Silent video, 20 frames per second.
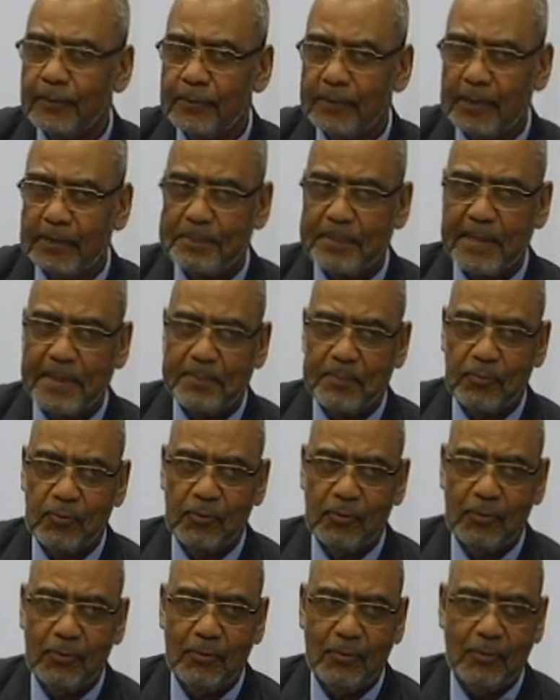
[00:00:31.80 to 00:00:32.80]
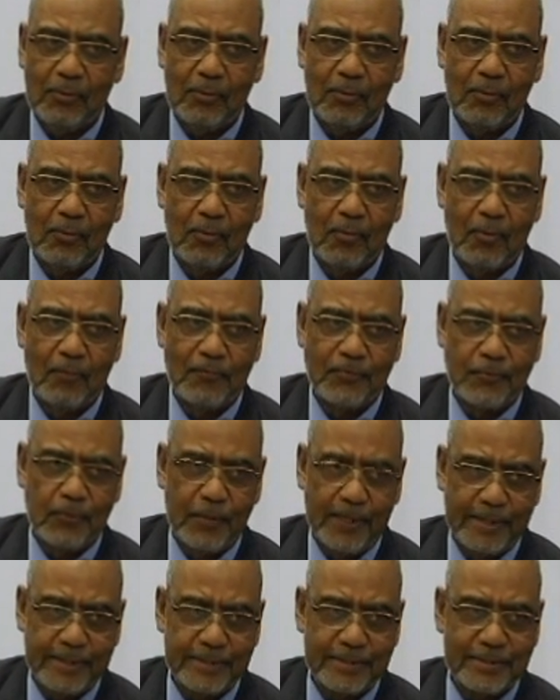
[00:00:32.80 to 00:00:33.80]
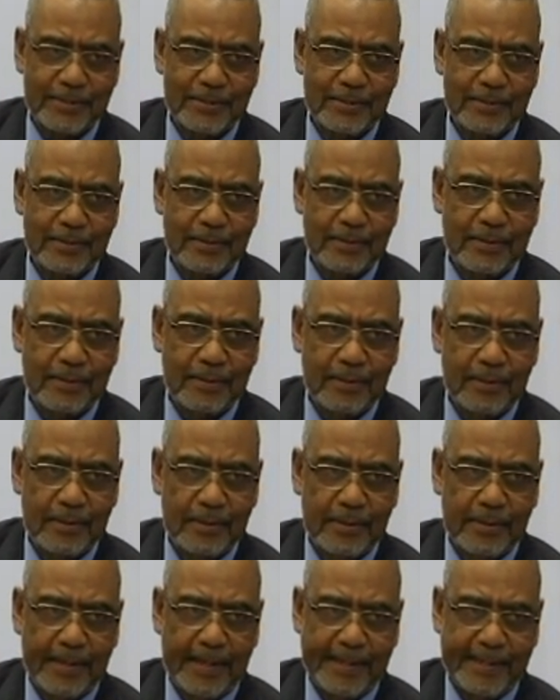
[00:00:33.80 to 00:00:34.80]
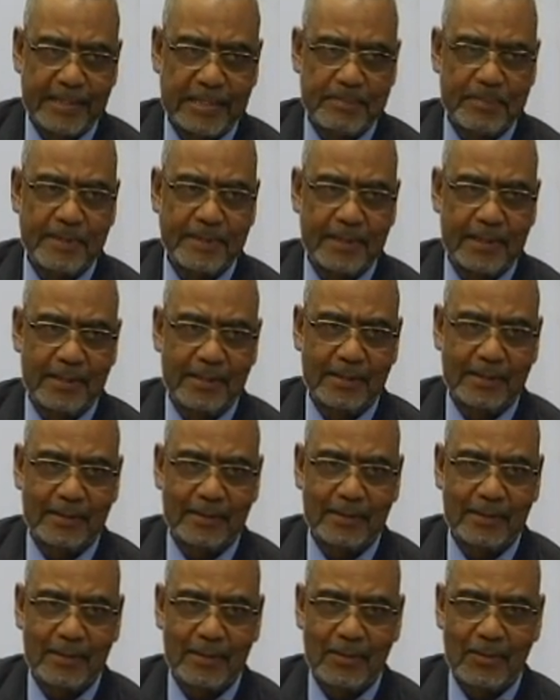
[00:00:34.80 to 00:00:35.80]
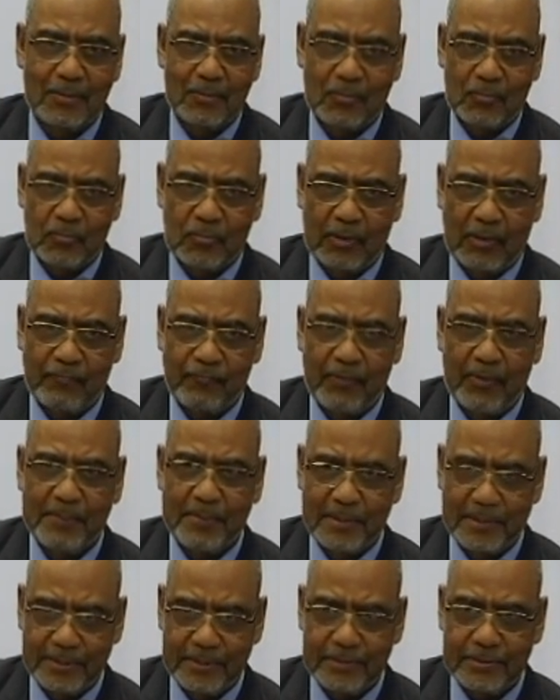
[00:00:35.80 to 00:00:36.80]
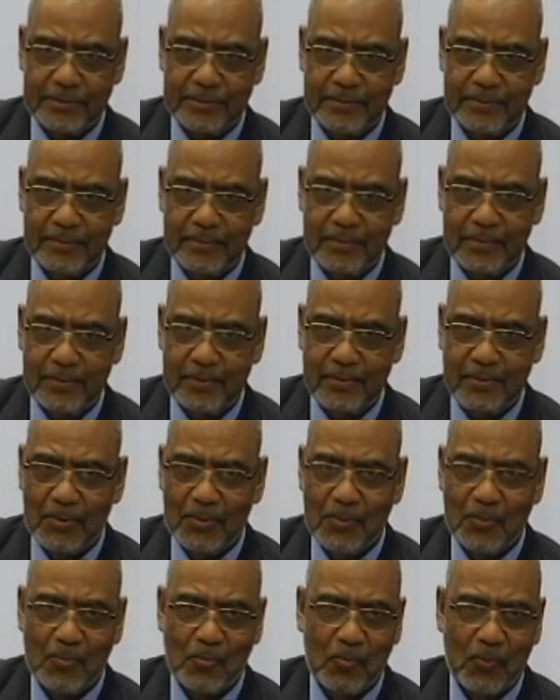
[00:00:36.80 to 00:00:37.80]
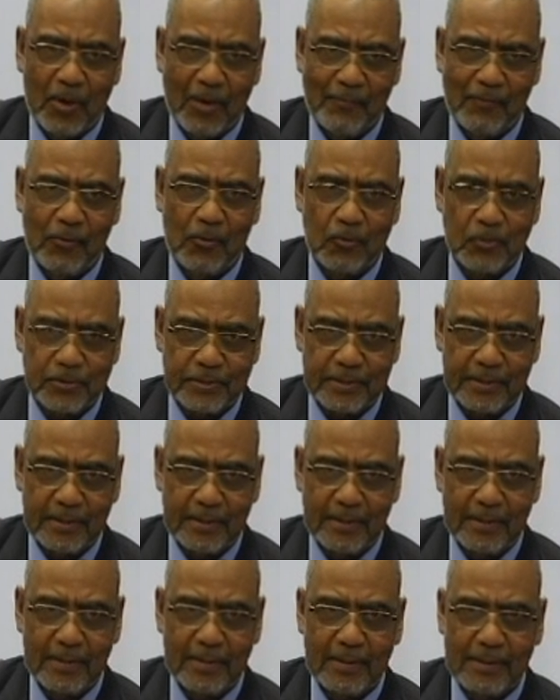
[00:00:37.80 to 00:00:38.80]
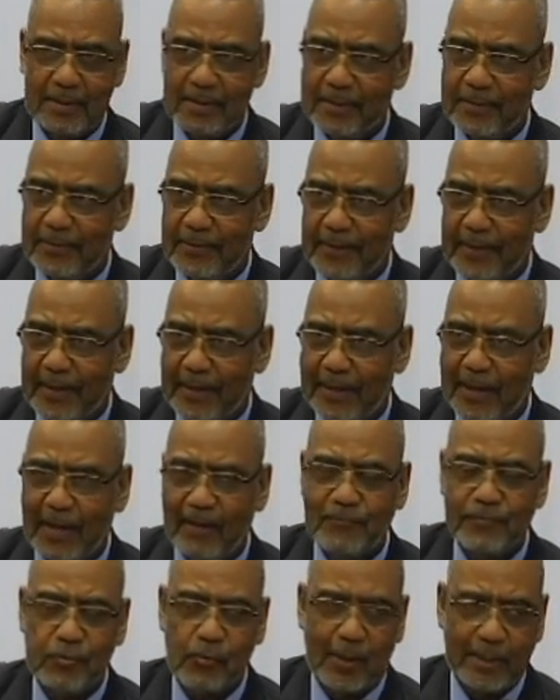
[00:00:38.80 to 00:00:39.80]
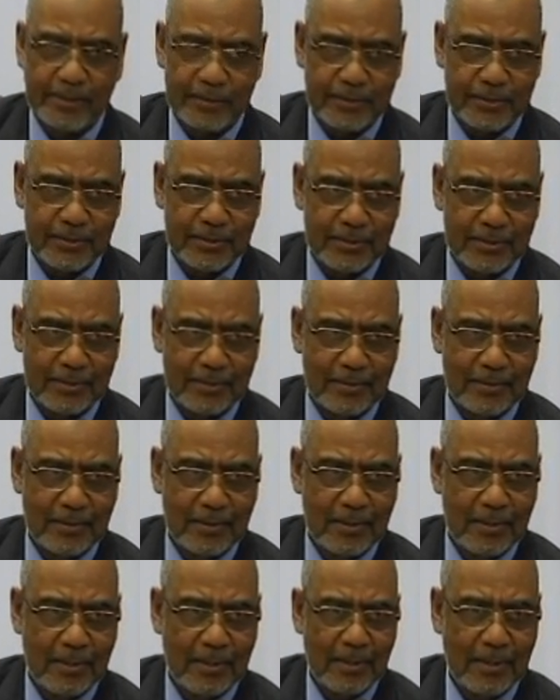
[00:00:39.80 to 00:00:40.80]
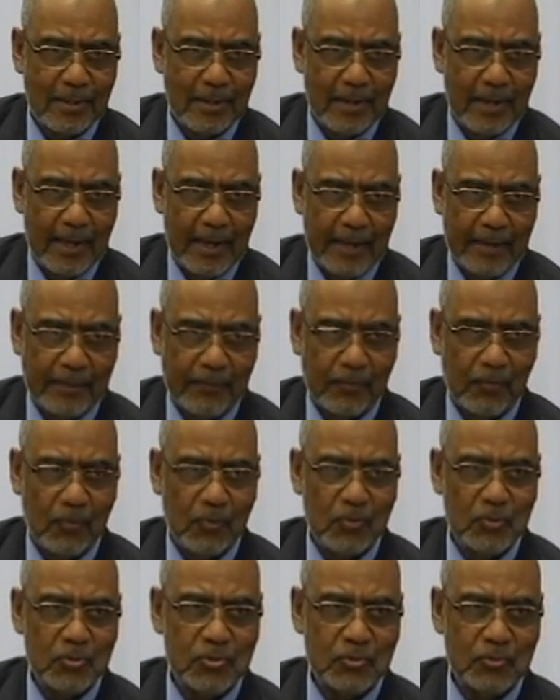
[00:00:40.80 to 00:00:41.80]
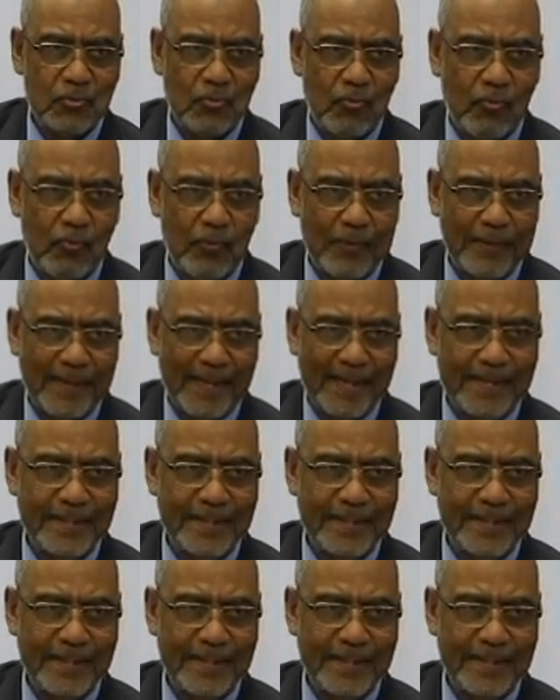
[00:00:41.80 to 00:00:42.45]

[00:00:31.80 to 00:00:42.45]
the people of US, and especially to the families who have lost their loved ones and those who have been